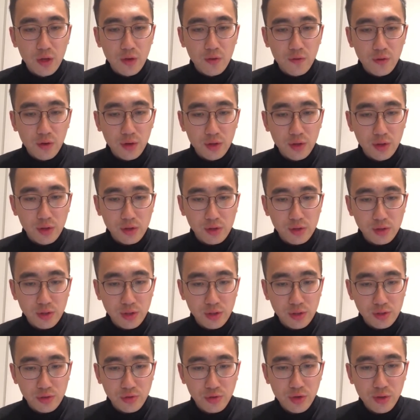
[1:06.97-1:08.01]
For the
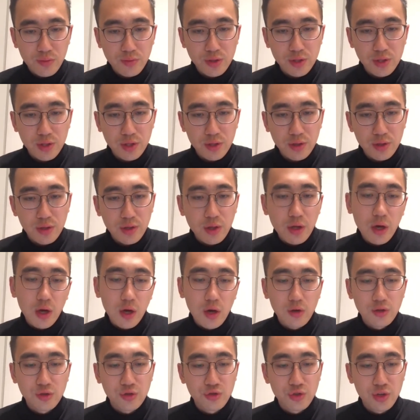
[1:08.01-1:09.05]
description,
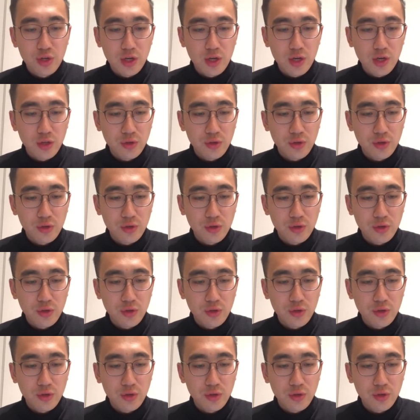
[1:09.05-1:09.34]
Australia